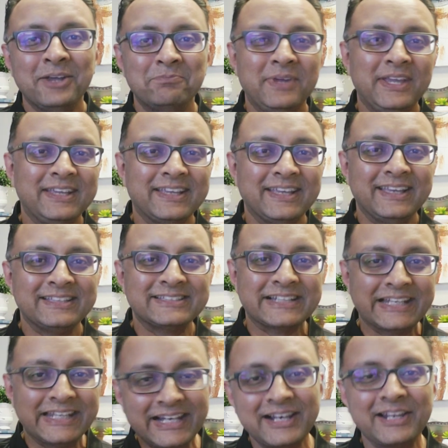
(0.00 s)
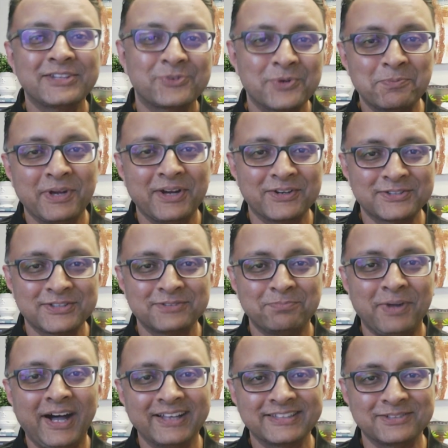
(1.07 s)
make as little as repairs as
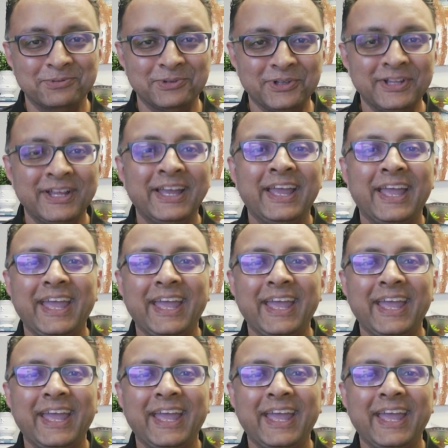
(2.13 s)
possible,